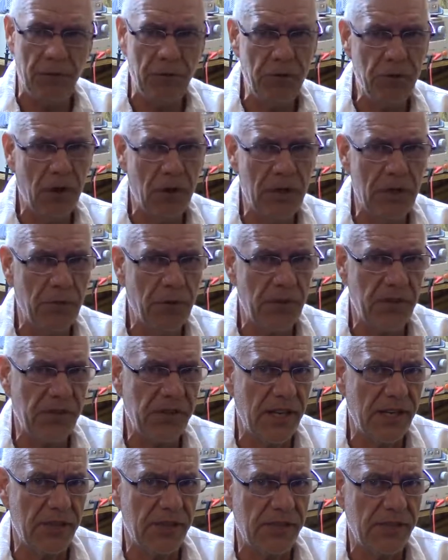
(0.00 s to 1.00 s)
We're talking about
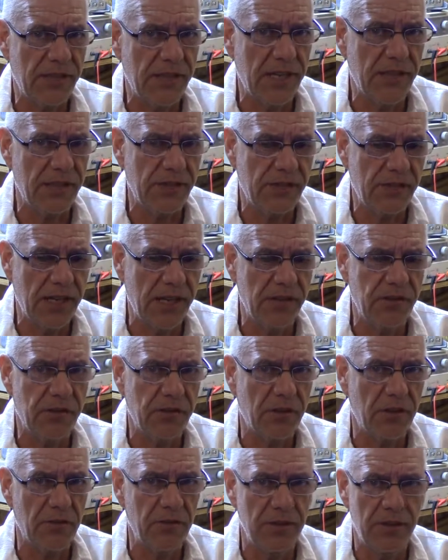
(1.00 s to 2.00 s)

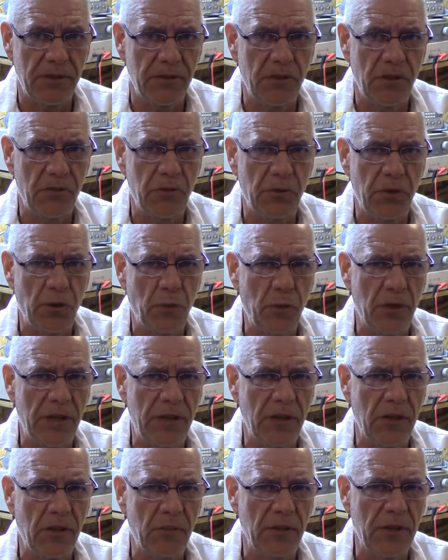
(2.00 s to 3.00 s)
sandstorm. The
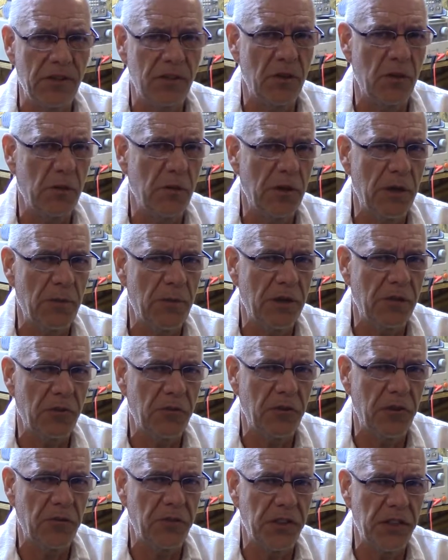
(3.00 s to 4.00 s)
wind normally is no more than about
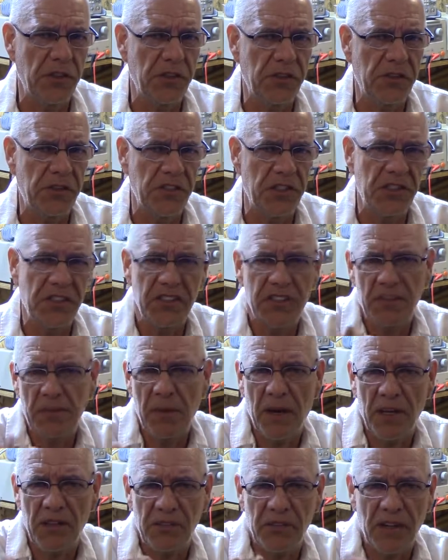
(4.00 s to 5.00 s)
50 to 60
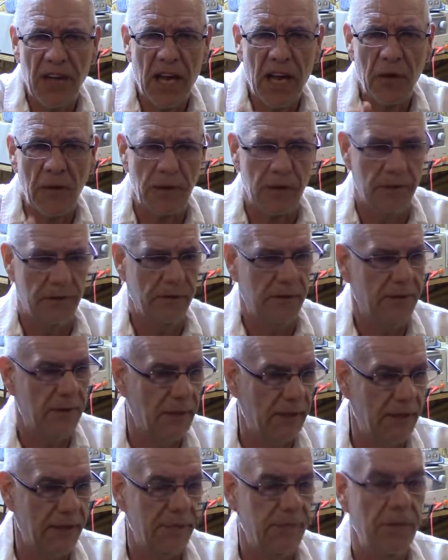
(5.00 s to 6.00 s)
miles an hour,
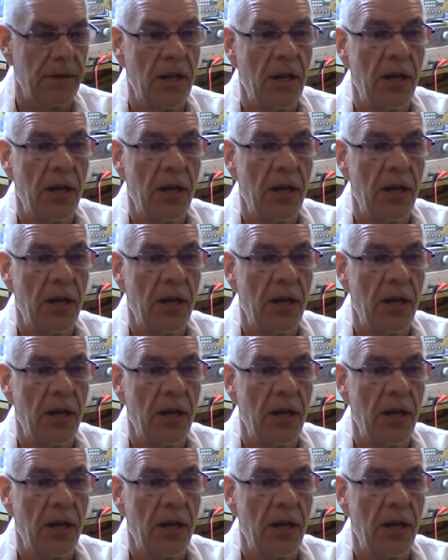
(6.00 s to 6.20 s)
right?